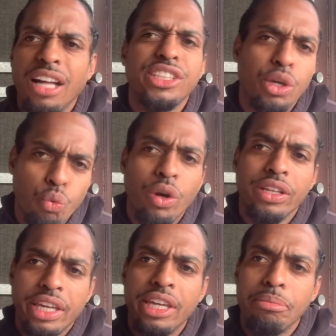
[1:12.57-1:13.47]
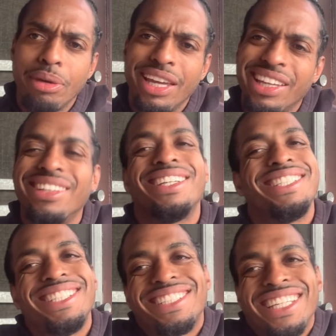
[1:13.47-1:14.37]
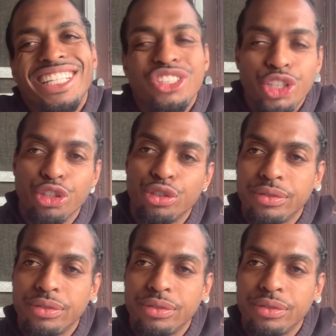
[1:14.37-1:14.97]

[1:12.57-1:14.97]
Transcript: I'll take one king bed. It's just easier.